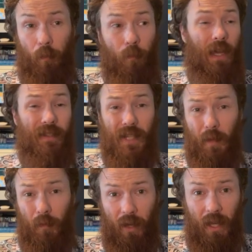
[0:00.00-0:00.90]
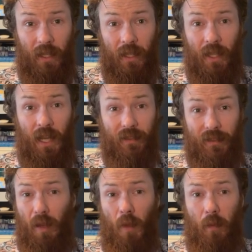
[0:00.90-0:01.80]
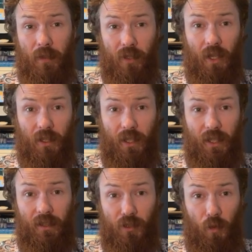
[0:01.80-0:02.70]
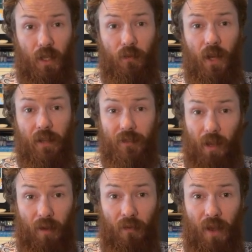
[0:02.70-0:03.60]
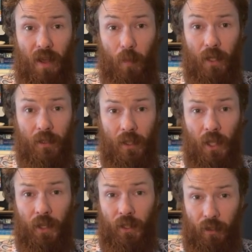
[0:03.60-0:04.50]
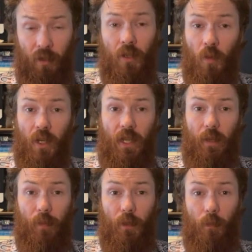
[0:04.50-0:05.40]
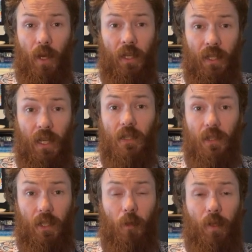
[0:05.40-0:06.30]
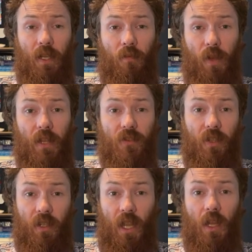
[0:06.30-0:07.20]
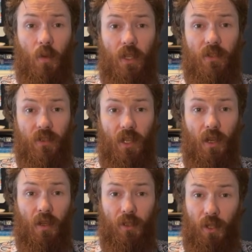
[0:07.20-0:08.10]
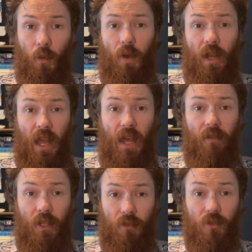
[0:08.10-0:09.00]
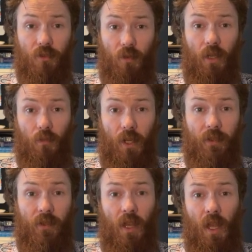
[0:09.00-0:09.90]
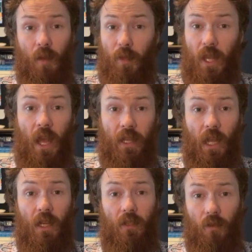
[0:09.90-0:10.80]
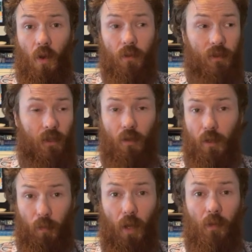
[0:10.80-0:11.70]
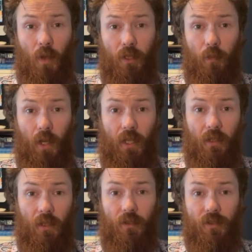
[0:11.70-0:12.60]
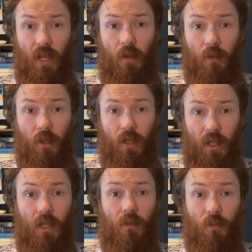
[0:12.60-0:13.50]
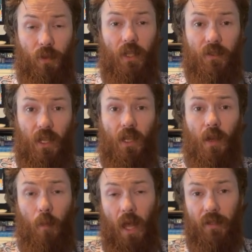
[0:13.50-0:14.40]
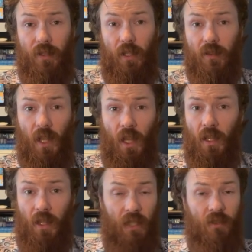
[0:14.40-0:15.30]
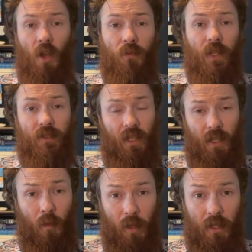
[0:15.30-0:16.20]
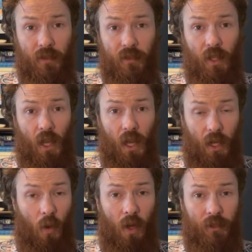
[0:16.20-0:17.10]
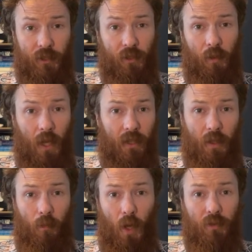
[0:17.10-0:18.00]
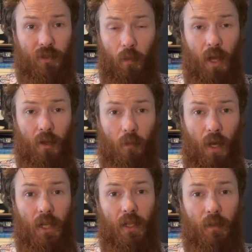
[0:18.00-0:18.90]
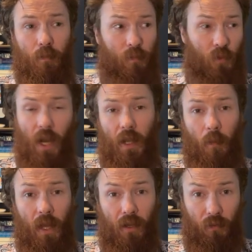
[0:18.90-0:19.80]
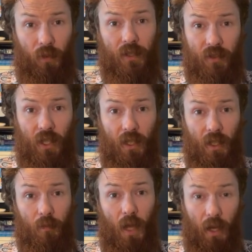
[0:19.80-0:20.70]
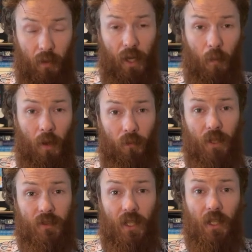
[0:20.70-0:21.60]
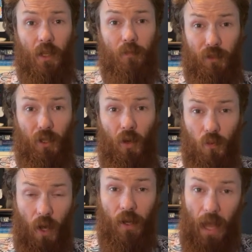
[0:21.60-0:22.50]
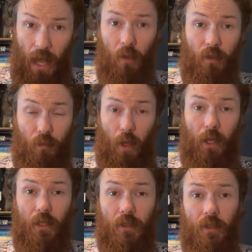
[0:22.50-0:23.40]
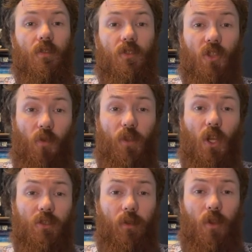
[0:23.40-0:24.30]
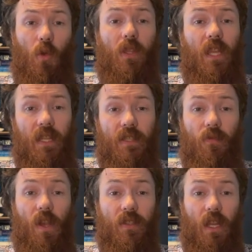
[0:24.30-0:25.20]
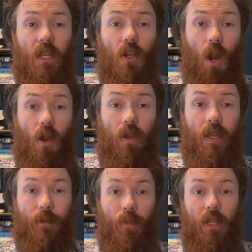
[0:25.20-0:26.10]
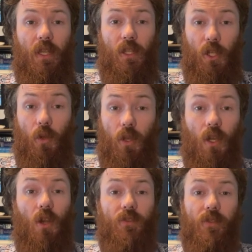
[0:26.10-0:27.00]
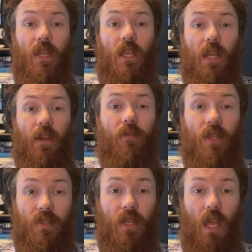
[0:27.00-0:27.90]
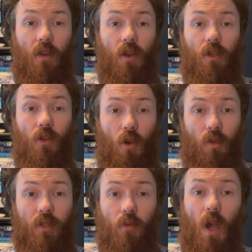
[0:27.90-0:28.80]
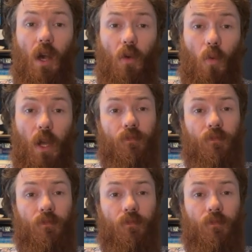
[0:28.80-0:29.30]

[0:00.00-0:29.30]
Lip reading: By the time you're 80, I'd say maybe start clicking the 25-75 button. You want to keep your money a little bit invested in equity still. You don't want to have an interest rate risk. But yeah, I get it. old. You probably want your money a little safer in fixed income assets. That's all fixed income is. I don't want you to make the most amount of money recommending fixed income. I recommend fixed income so you don't run out of money. So for those of you with kids investing in an RESP, you can also take care of this account on your own as well.